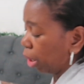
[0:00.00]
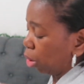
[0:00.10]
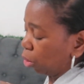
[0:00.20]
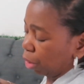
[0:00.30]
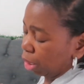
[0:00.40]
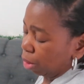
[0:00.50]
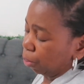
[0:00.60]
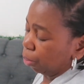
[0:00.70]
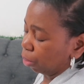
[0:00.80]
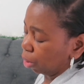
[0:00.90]

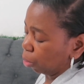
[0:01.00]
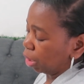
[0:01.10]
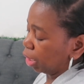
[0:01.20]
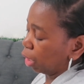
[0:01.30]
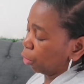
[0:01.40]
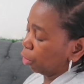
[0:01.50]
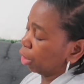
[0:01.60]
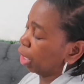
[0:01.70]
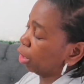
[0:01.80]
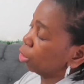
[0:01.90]
over the ones that we've
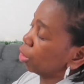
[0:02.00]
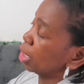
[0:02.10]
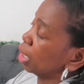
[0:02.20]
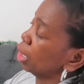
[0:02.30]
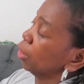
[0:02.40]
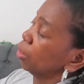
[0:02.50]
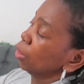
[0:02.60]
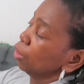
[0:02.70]
got here already.